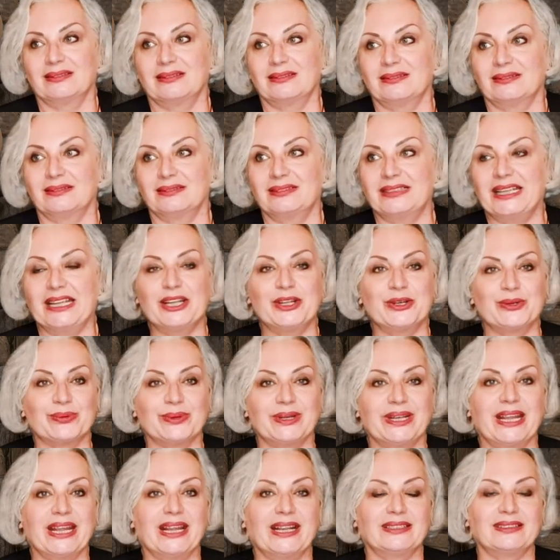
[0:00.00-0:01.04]
they
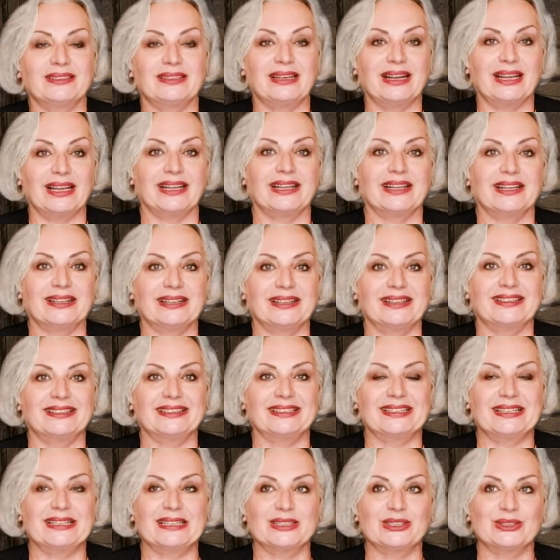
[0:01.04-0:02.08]
create like a,
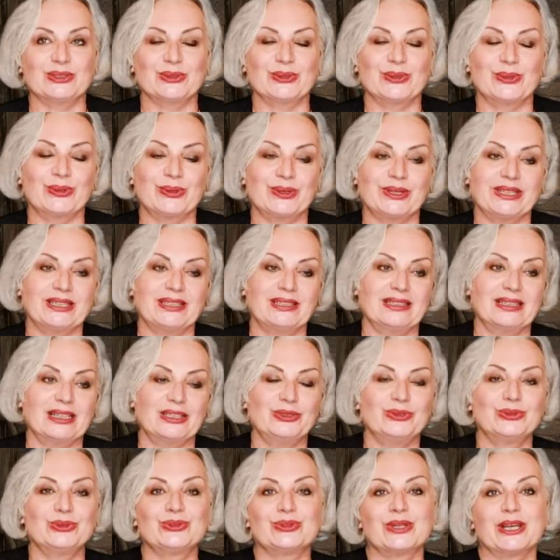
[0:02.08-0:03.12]
a story and
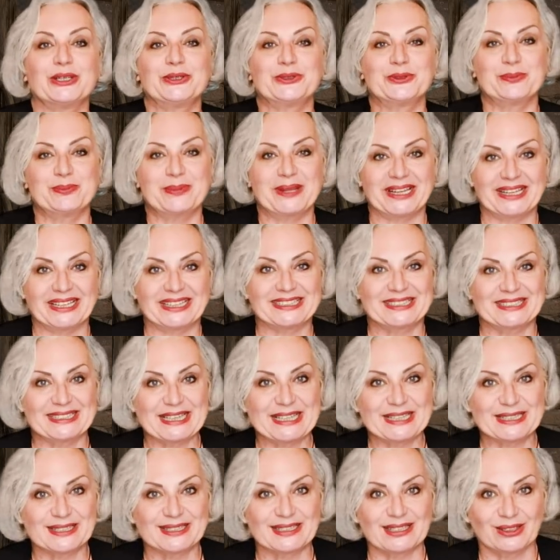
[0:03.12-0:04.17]
you try to make a
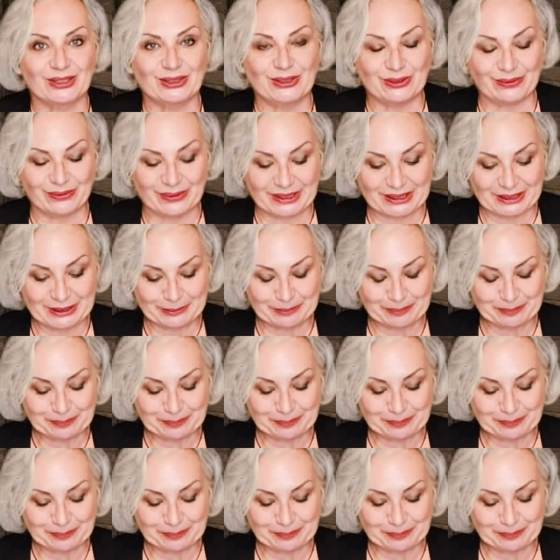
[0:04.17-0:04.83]
sense out of it.